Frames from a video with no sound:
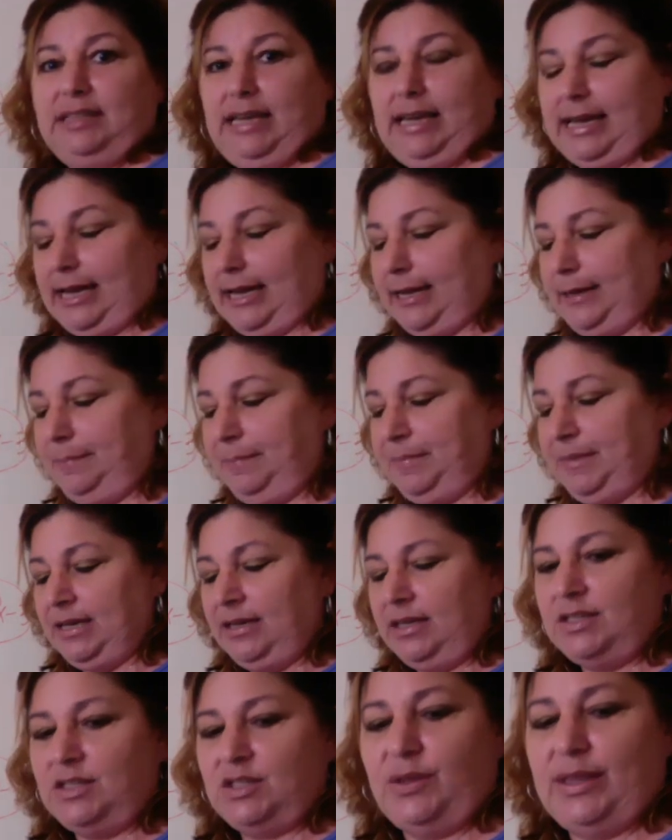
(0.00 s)
Okay,
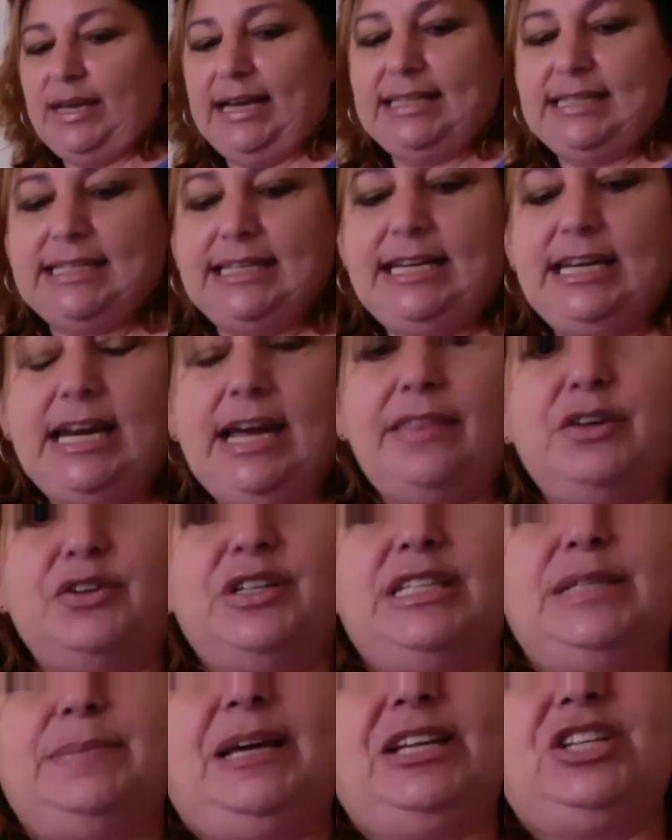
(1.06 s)
so that's another
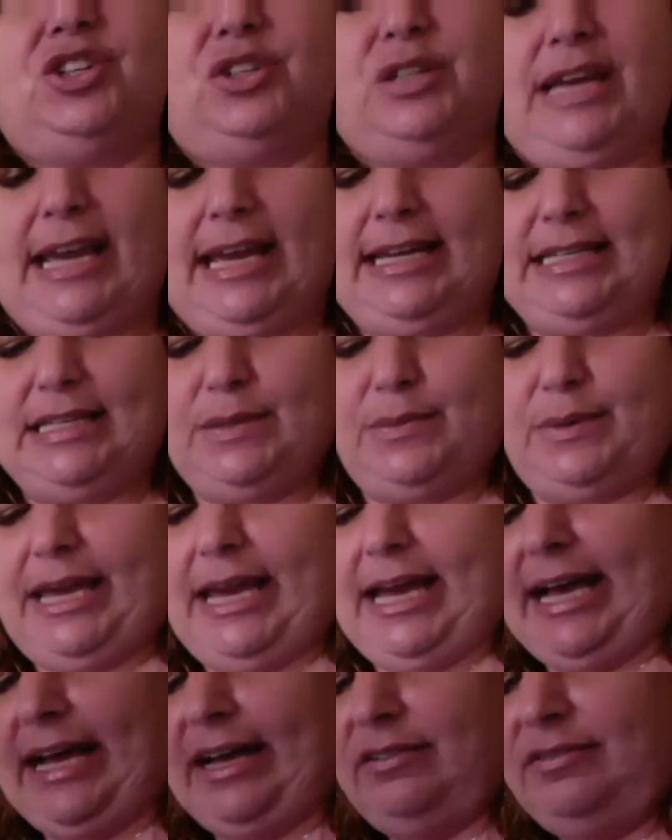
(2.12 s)
special case we
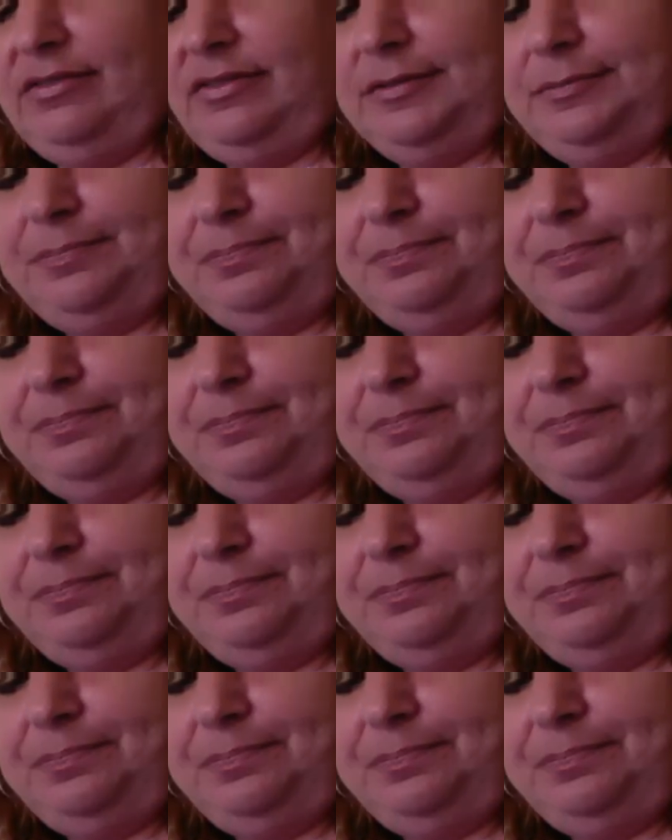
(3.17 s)
have.